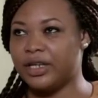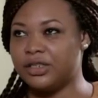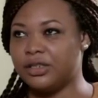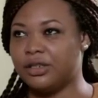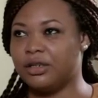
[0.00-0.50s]

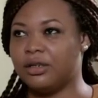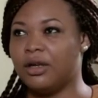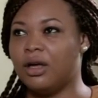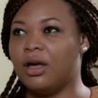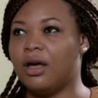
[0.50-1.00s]
fashion,
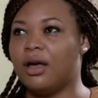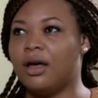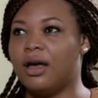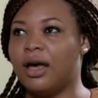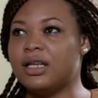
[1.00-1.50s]

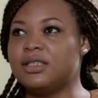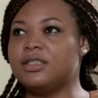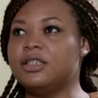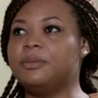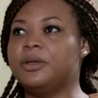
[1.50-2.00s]
I
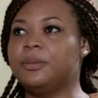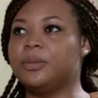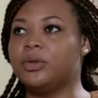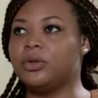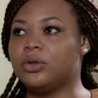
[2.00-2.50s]
see
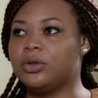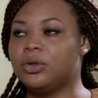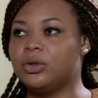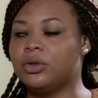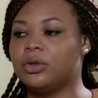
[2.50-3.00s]

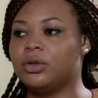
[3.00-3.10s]
people